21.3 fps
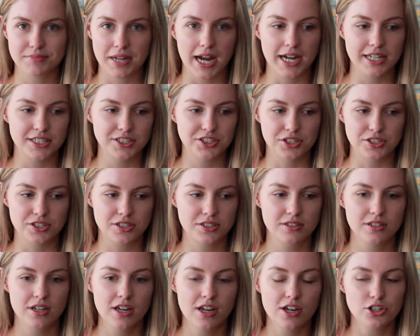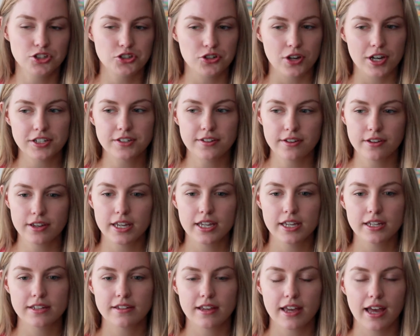I just try to
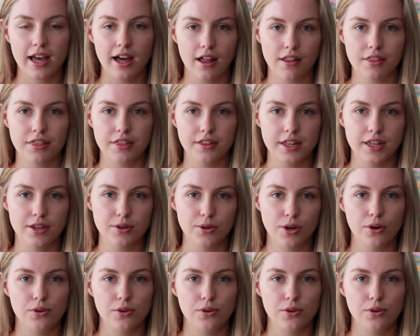eat healthy,